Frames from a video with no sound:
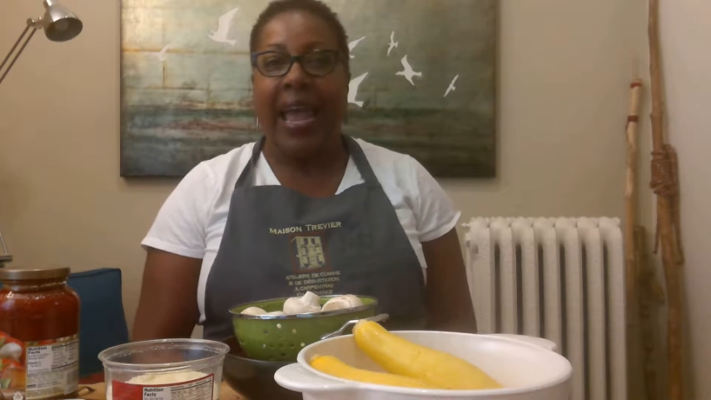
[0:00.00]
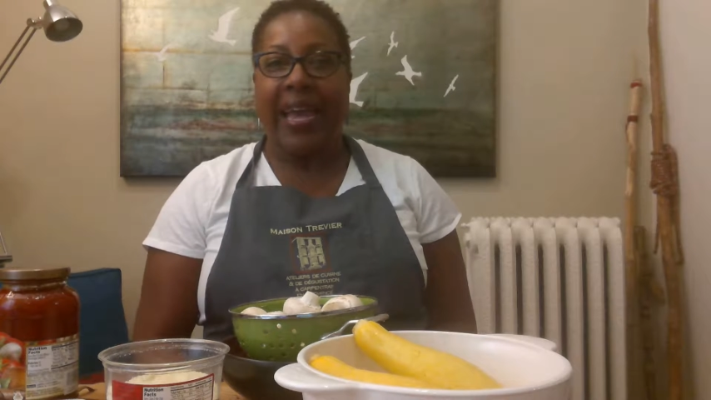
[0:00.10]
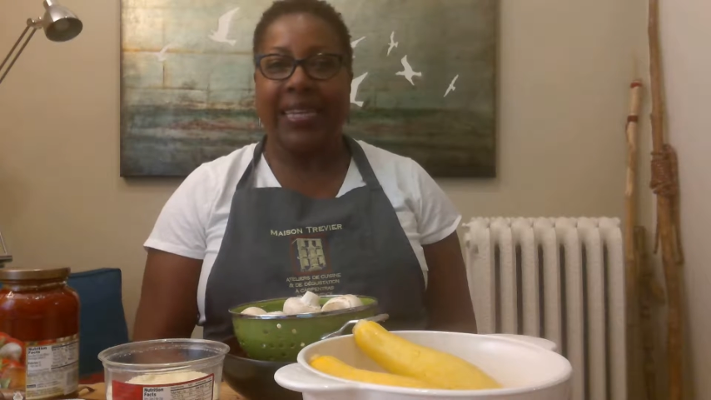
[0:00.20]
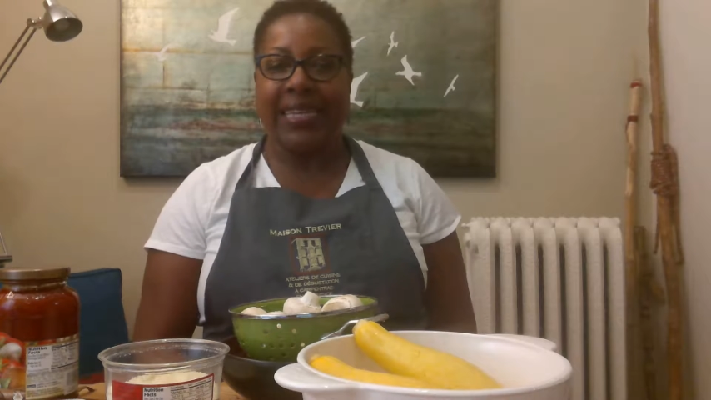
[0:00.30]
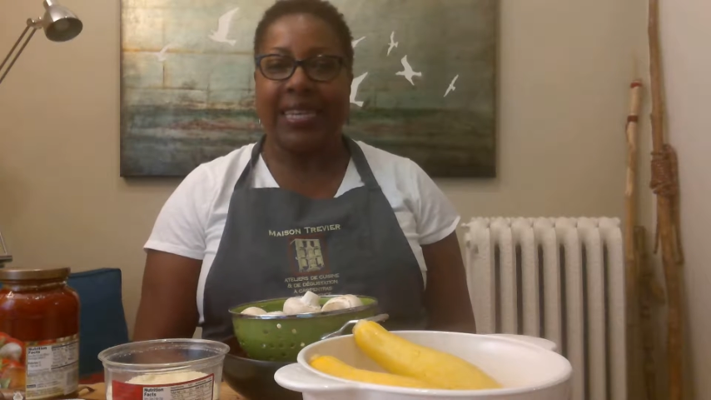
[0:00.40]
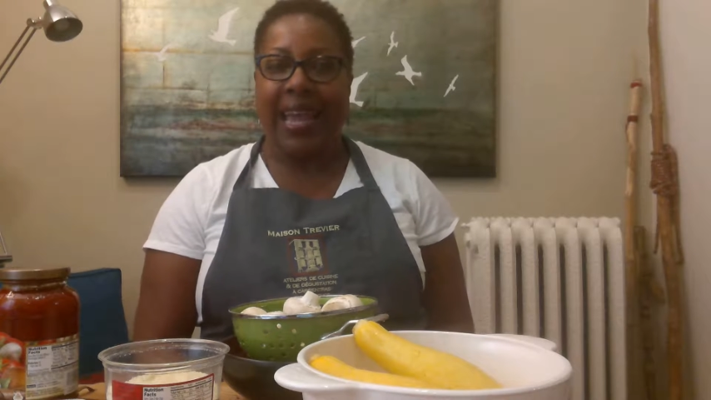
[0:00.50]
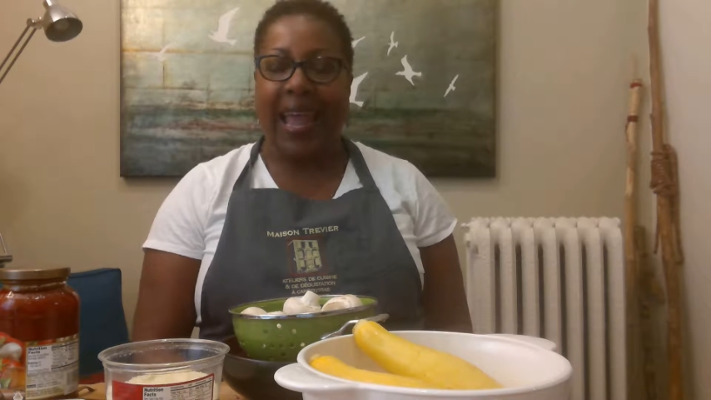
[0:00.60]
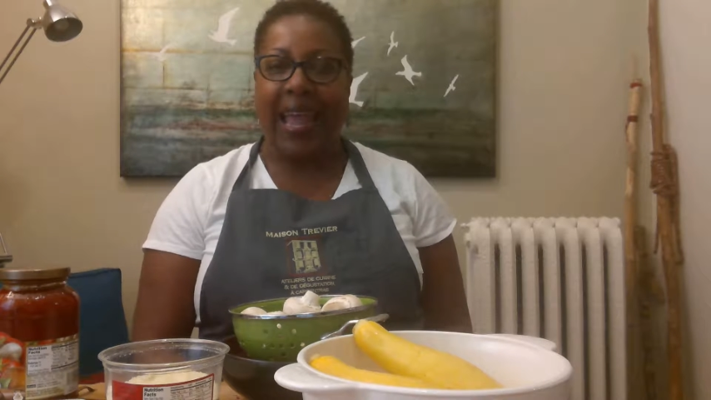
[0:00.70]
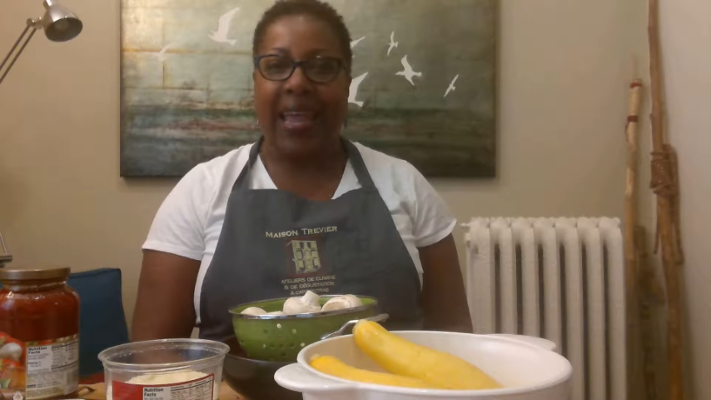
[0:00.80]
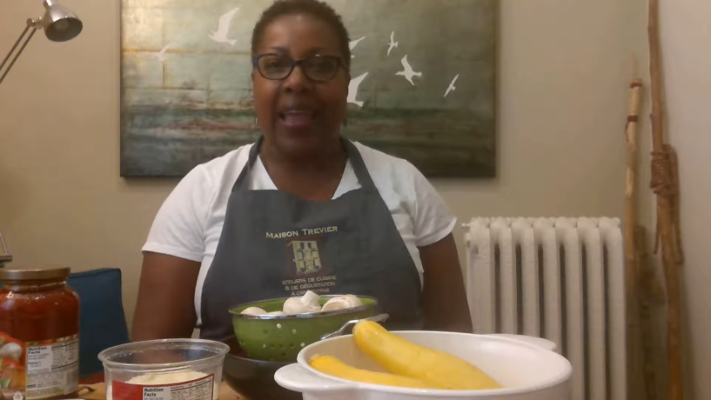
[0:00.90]
And
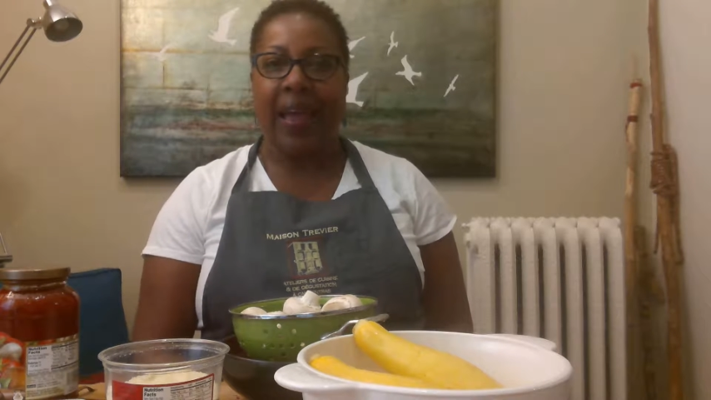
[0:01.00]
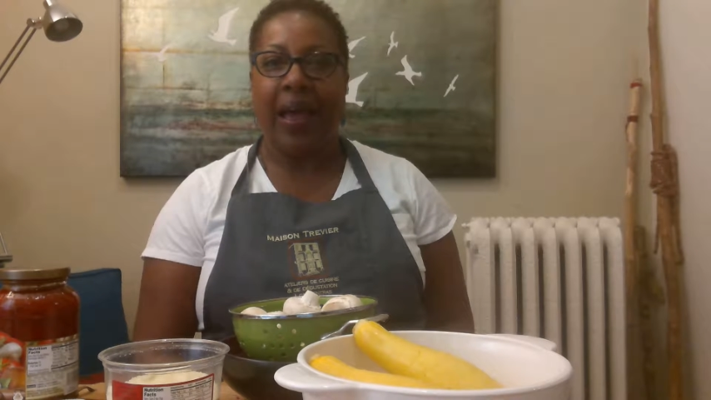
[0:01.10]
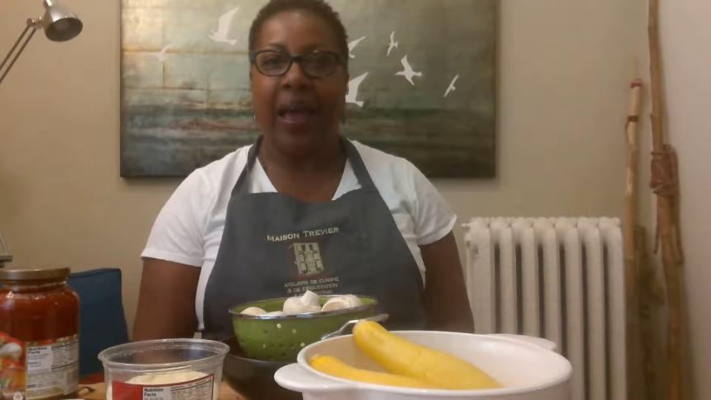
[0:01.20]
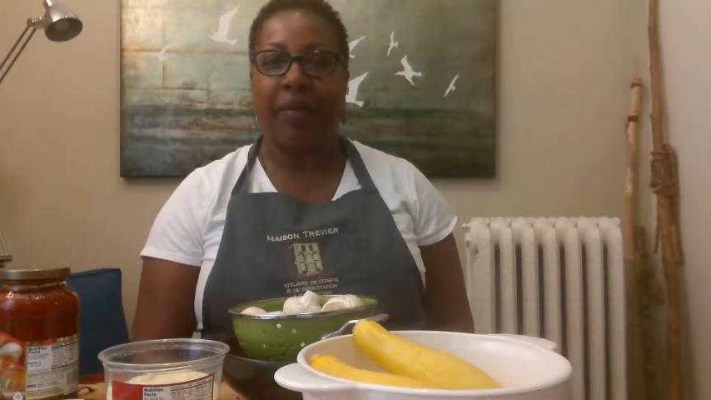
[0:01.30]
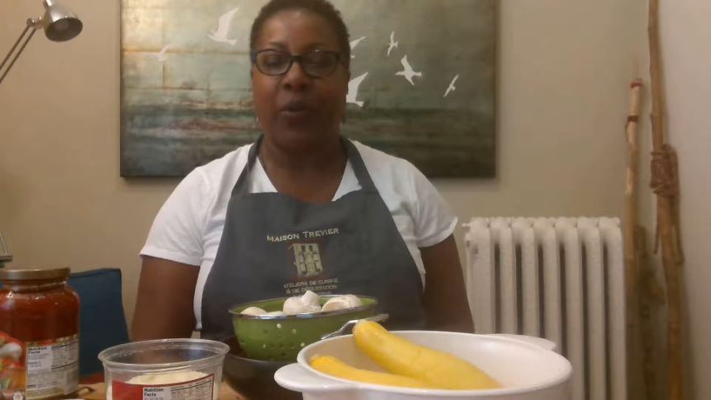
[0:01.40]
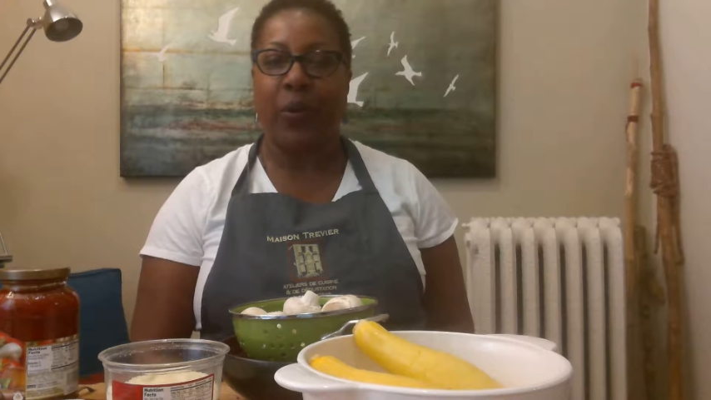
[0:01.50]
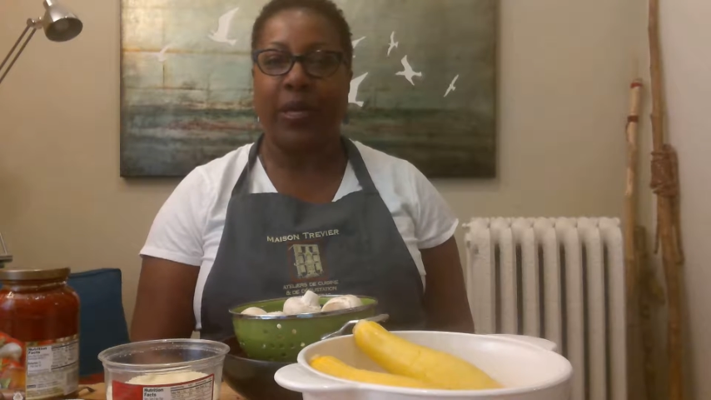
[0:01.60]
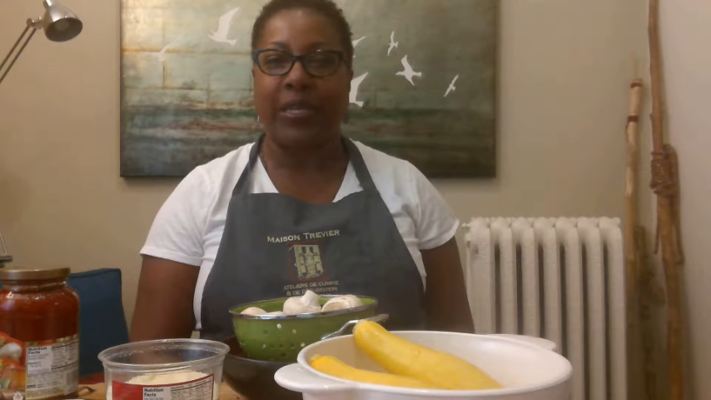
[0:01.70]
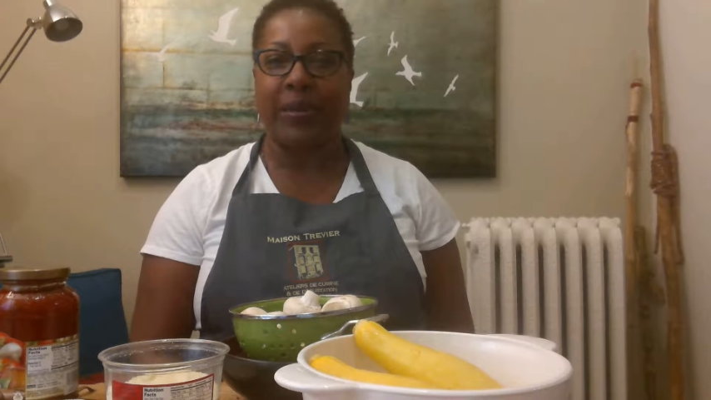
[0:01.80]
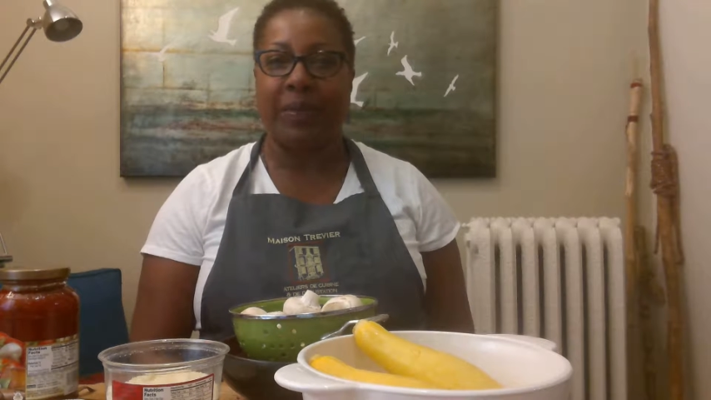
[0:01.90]
today, I'm
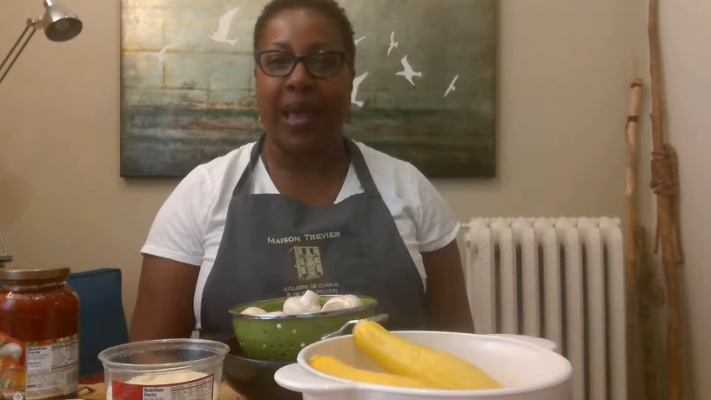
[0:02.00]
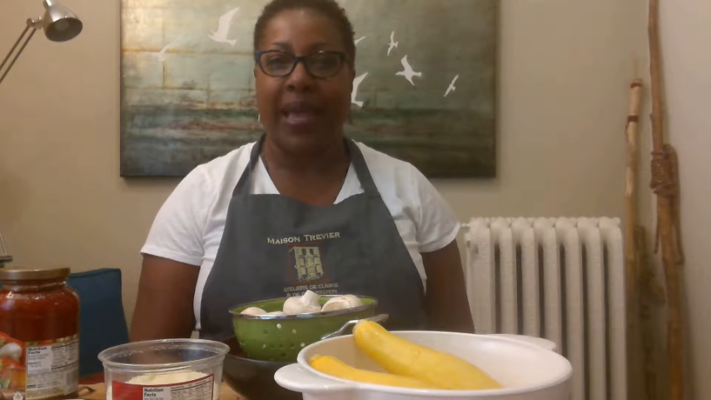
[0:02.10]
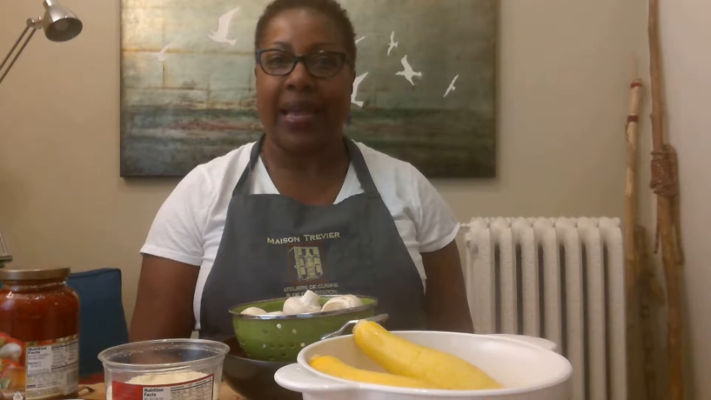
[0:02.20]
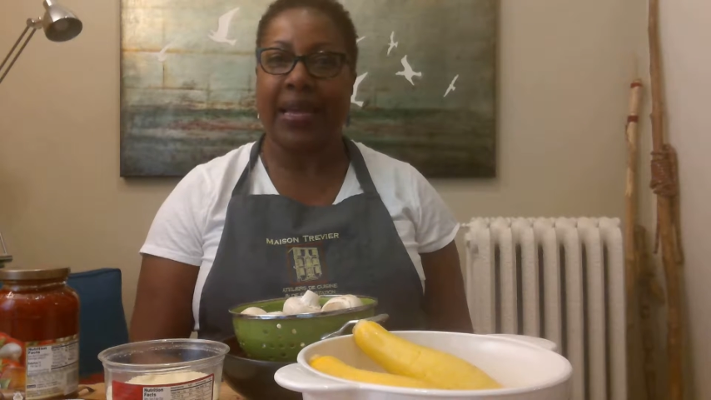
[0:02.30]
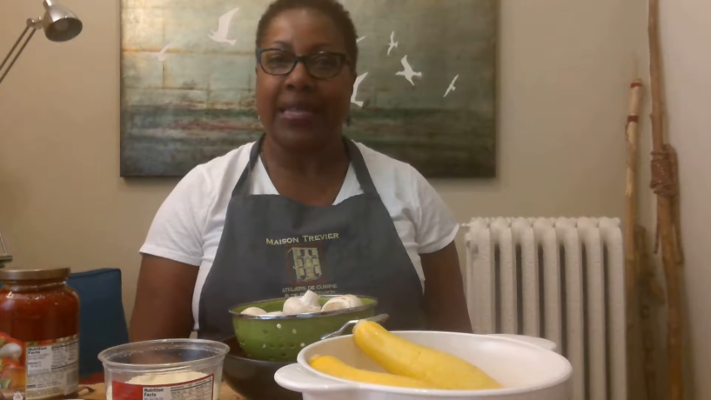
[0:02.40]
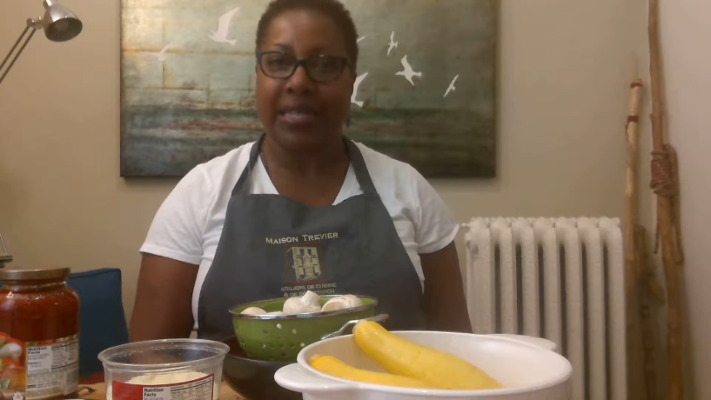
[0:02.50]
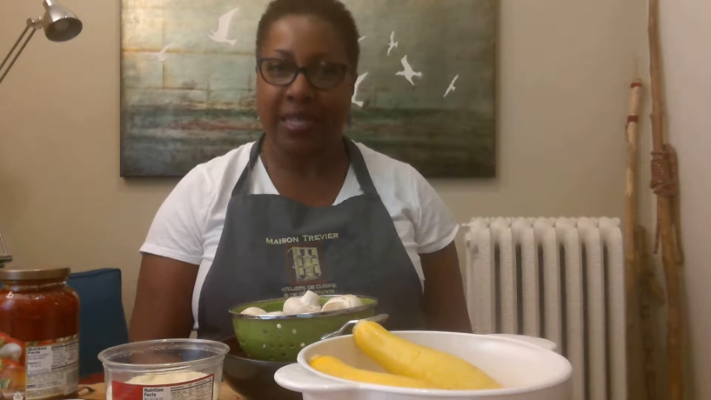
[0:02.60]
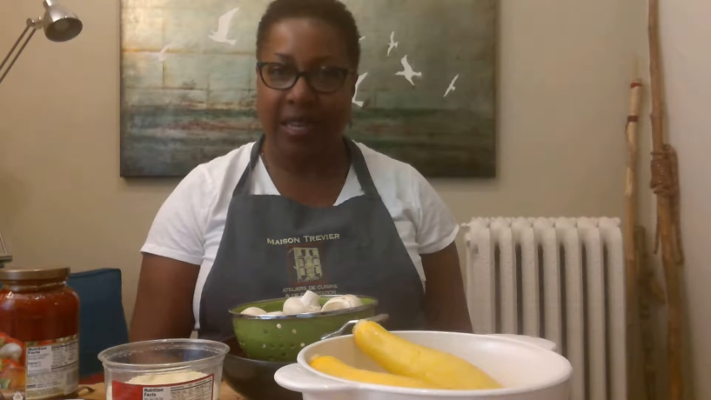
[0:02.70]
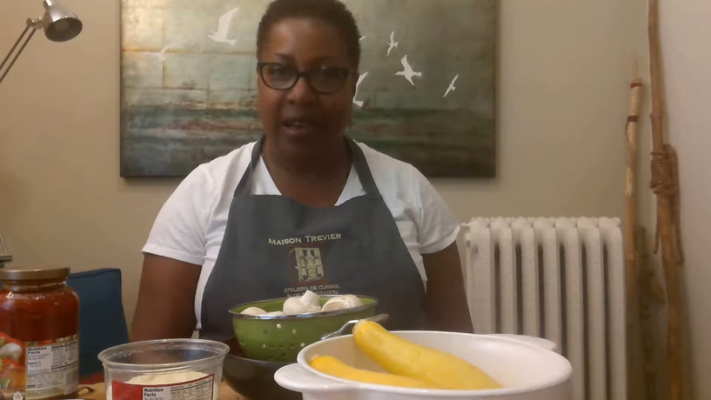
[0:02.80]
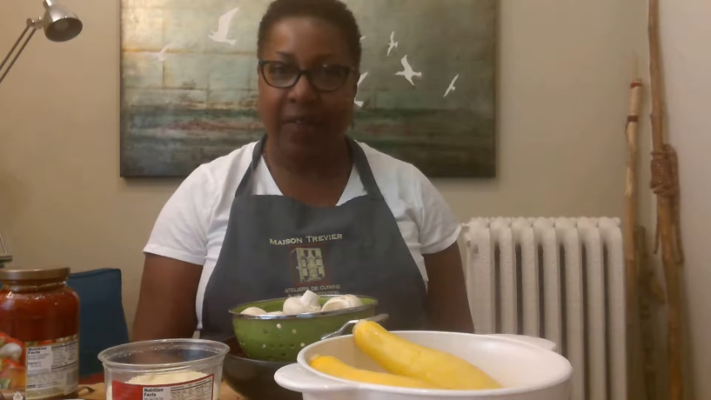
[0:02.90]
going to make
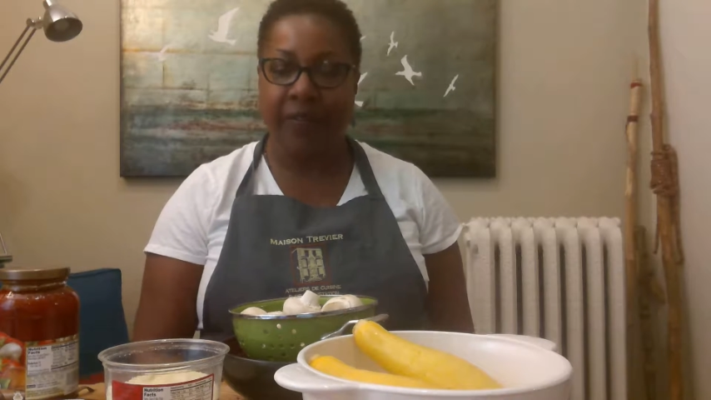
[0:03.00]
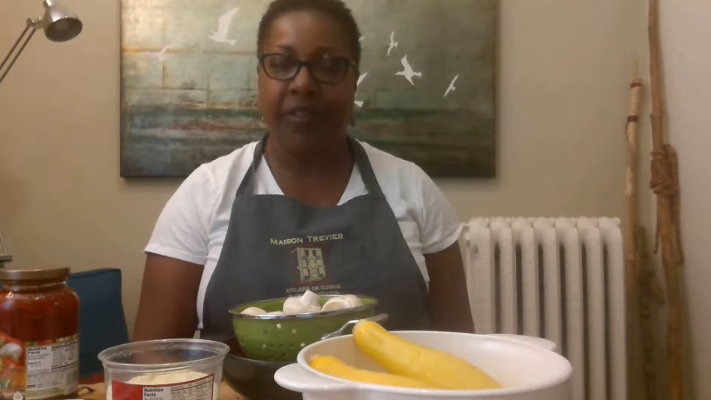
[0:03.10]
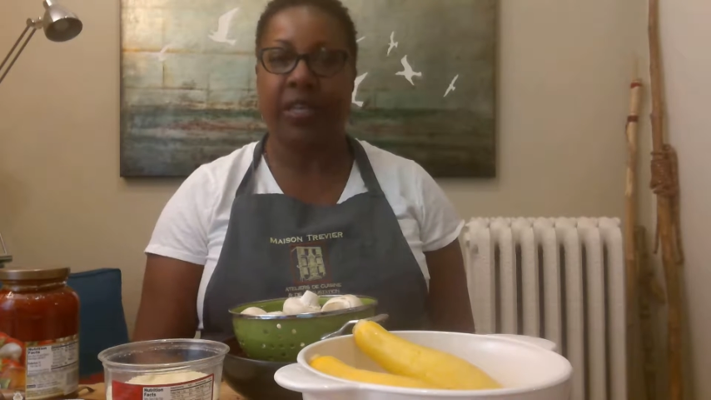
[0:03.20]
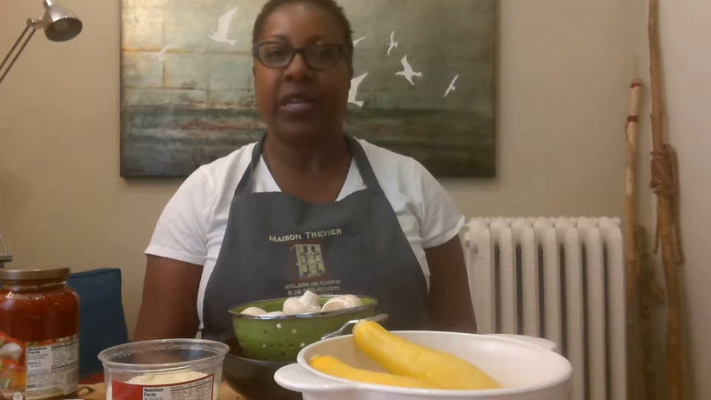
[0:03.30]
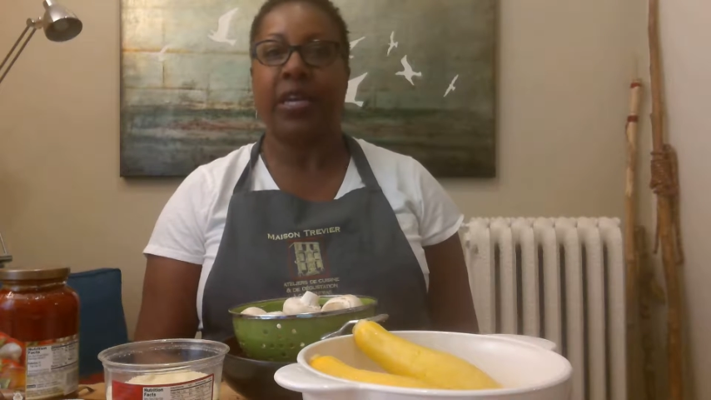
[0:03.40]
stuffed